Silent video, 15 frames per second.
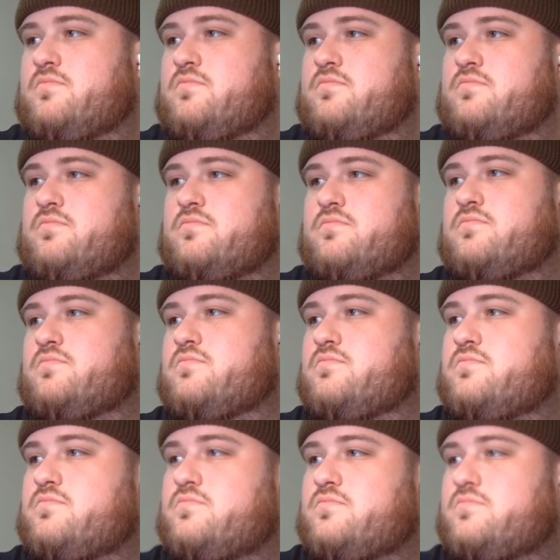
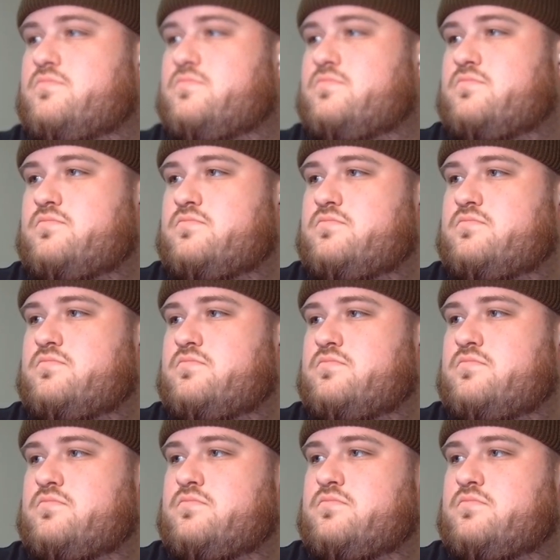
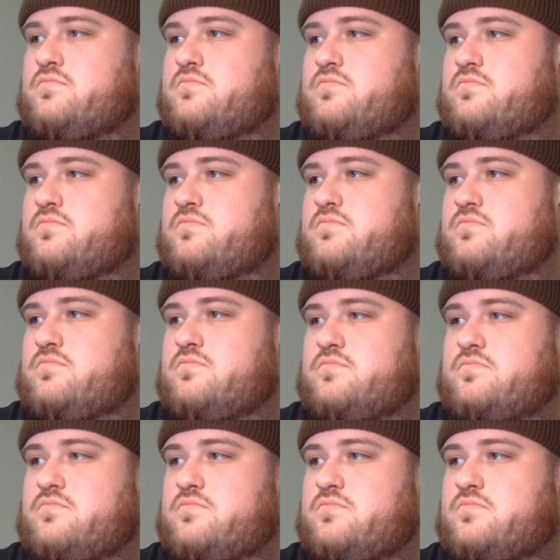
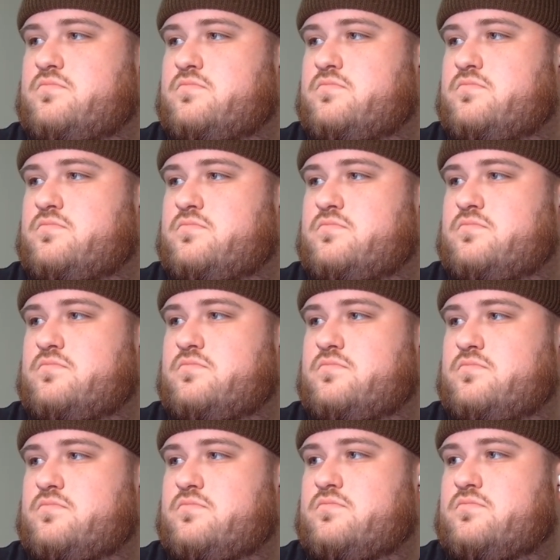
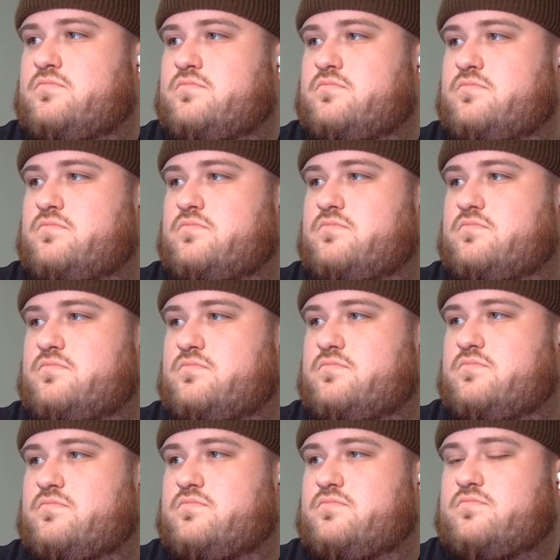
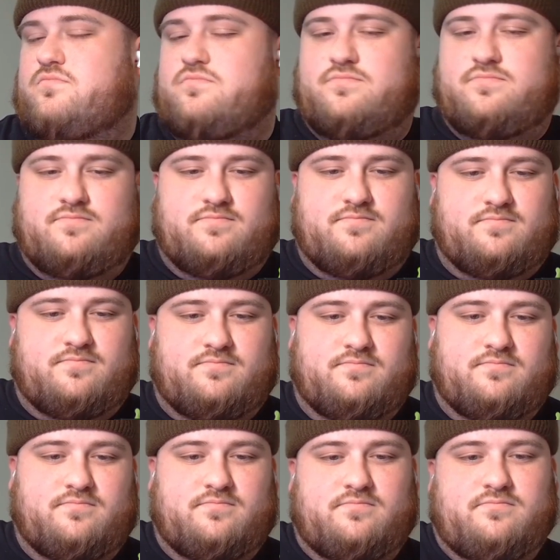
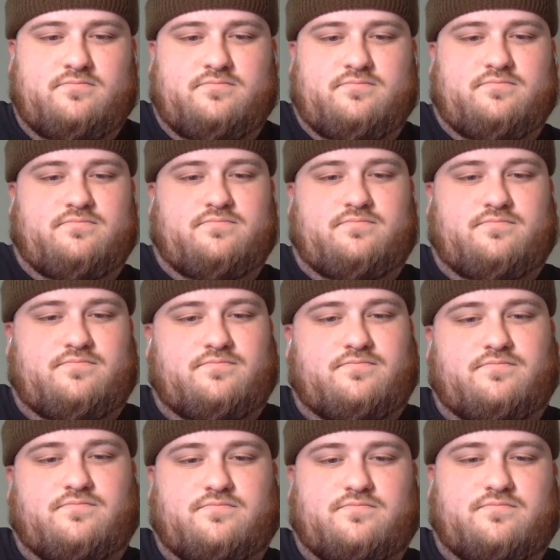
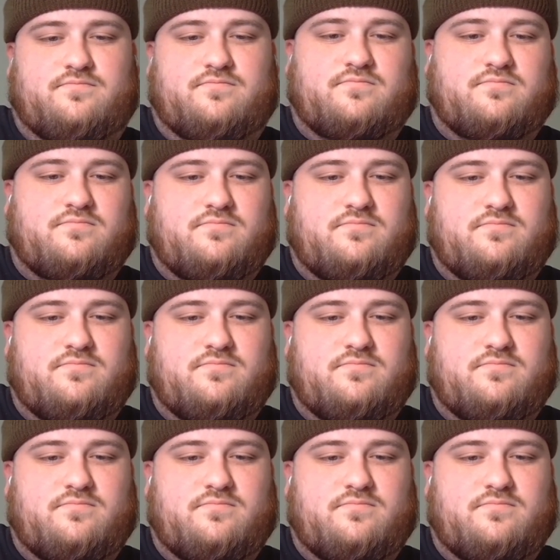(not speaking)